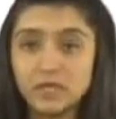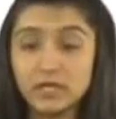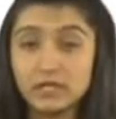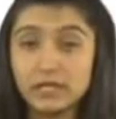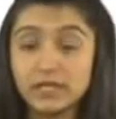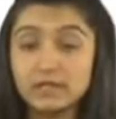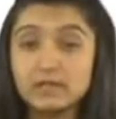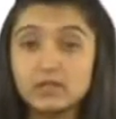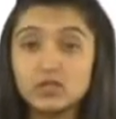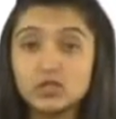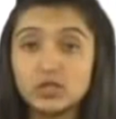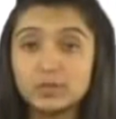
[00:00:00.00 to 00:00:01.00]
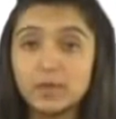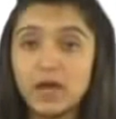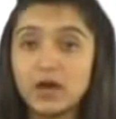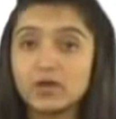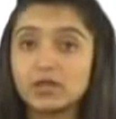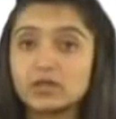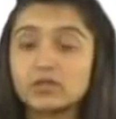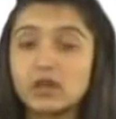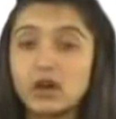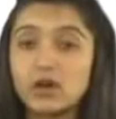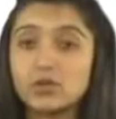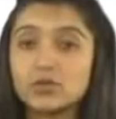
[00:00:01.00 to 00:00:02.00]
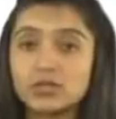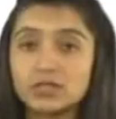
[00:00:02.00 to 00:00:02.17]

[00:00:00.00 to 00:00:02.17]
In case the ship carrying the cargo